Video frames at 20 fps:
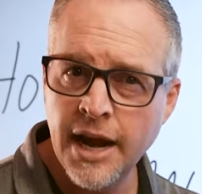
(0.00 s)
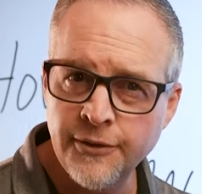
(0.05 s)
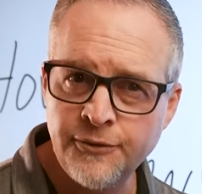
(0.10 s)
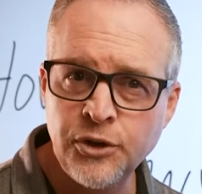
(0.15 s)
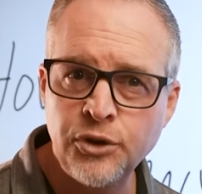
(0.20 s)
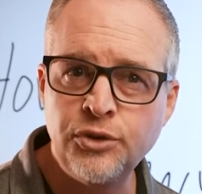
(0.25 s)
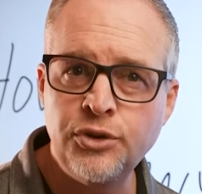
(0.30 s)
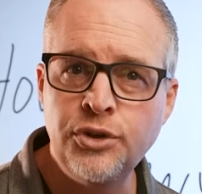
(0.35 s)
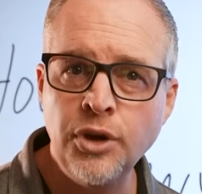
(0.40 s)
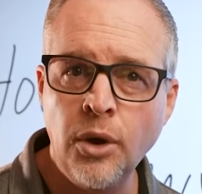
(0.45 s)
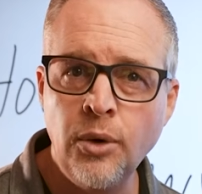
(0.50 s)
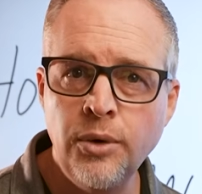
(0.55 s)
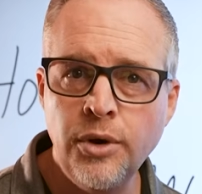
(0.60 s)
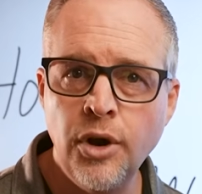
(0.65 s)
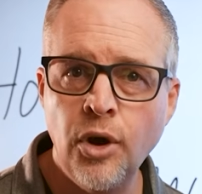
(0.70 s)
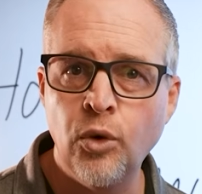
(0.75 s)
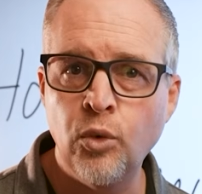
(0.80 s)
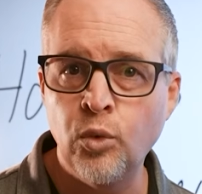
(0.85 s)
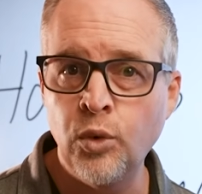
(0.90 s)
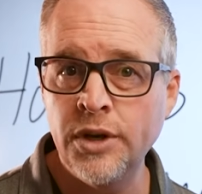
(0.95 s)
And if you don't
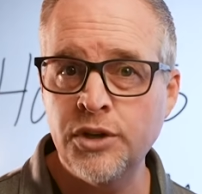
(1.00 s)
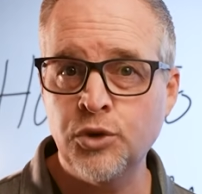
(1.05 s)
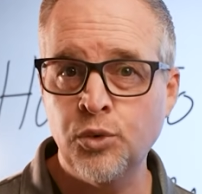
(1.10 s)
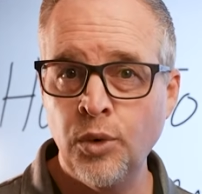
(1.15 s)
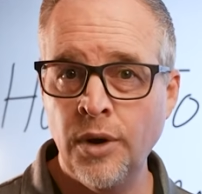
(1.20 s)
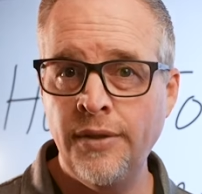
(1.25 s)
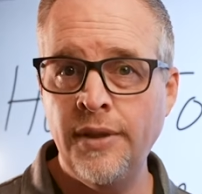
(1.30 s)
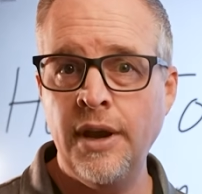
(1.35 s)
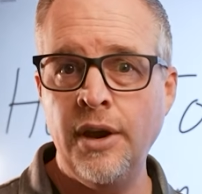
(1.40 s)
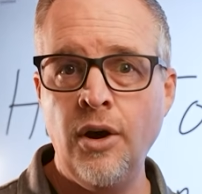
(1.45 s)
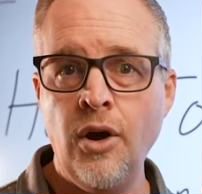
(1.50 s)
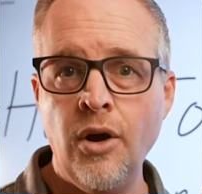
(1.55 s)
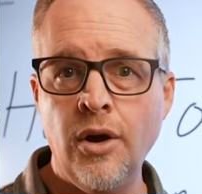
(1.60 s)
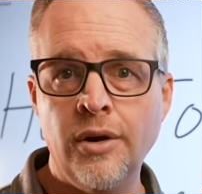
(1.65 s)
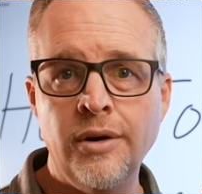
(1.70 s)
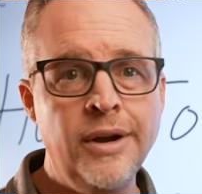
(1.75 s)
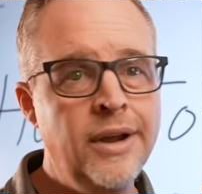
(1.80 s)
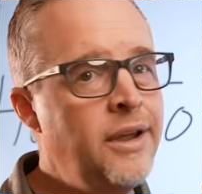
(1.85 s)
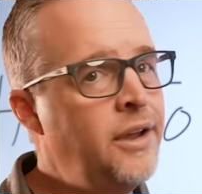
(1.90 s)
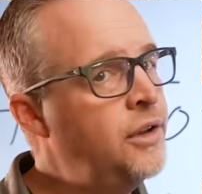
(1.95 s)
know which one they
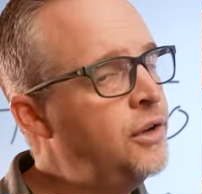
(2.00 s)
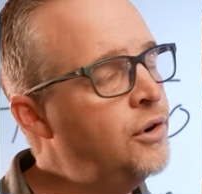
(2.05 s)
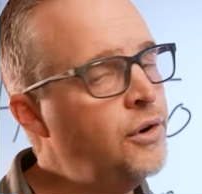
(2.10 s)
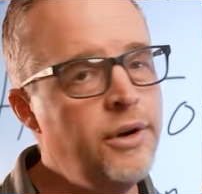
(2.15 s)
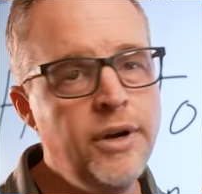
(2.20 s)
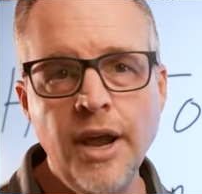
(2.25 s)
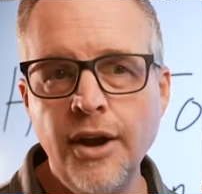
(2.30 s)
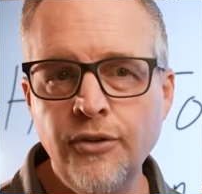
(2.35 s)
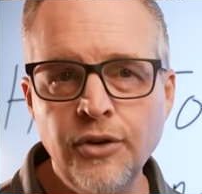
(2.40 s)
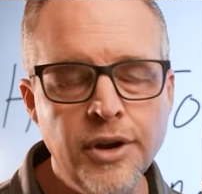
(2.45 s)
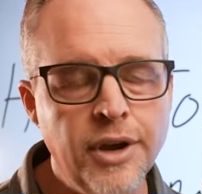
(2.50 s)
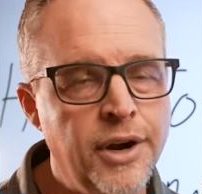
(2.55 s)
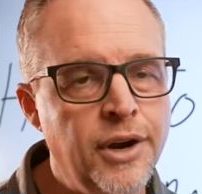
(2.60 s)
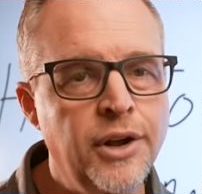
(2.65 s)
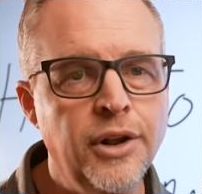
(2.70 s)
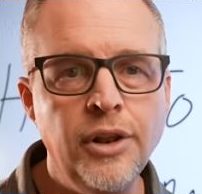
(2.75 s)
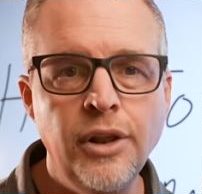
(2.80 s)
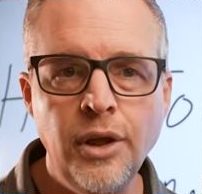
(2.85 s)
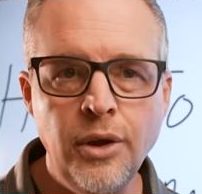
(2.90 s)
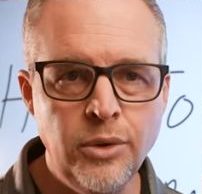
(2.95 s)
are, you're never gonna
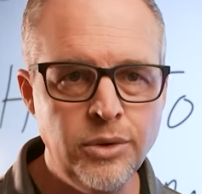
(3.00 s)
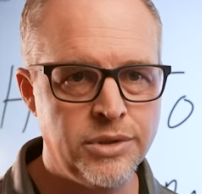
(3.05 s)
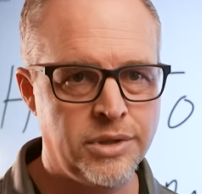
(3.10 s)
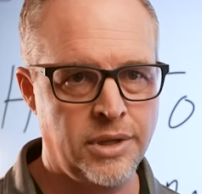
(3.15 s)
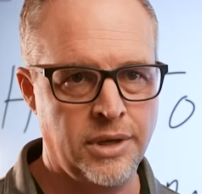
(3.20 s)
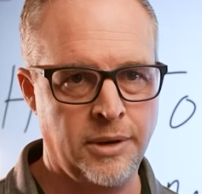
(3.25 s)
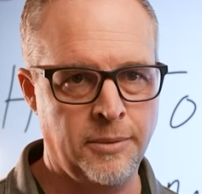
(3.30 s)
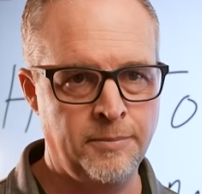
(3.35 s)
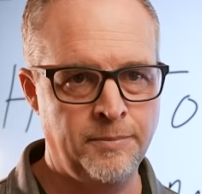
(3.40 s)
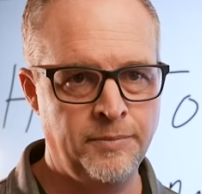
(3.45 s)
close them.